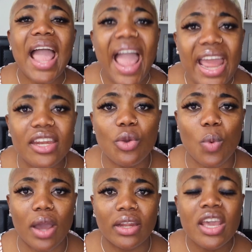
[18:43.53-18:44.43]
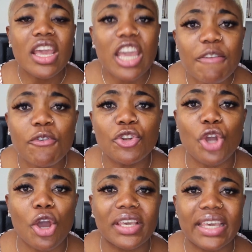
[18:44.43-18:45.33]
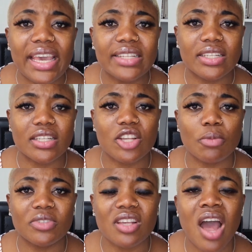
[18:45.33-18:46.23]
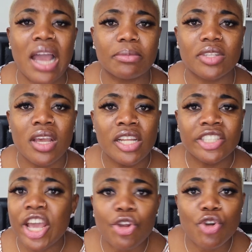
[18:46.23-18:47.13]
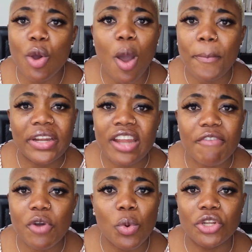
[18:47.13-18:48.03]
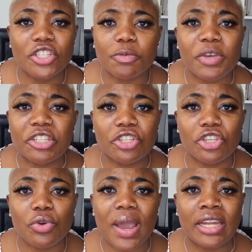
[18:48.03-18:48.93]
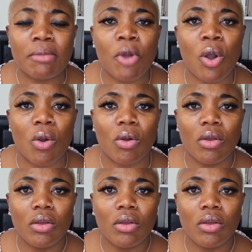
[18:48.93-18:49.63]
Anyone. Even your kids sometimes. They grow up and never want to speak to you anymore.